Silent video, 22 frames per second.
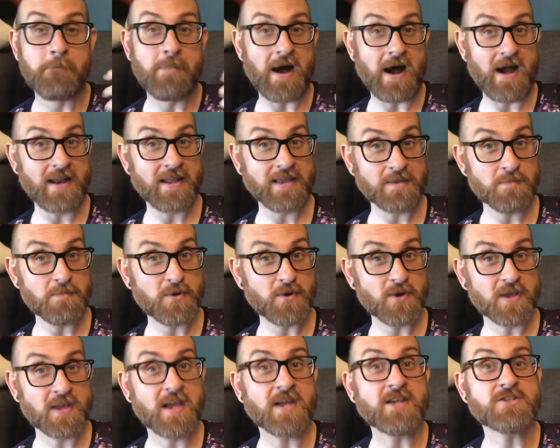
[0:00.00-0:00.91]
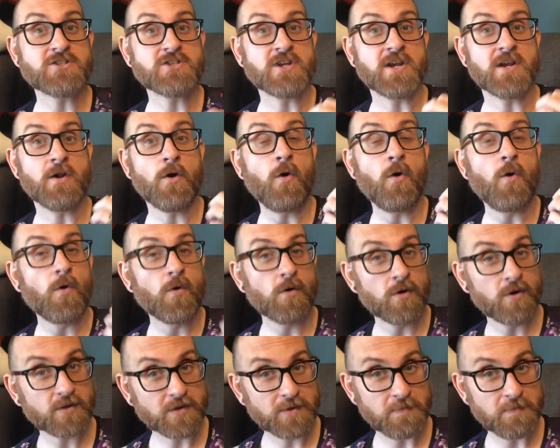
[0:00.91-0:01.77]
body communication, oral